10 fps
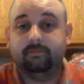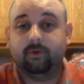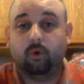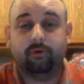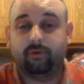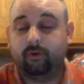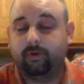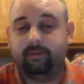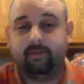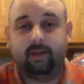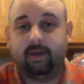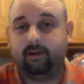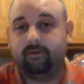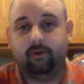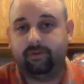cortisone, I think. I
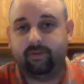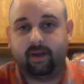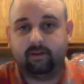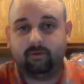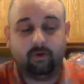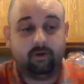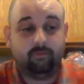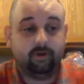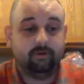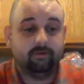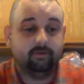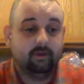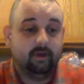don't know exactly what it was,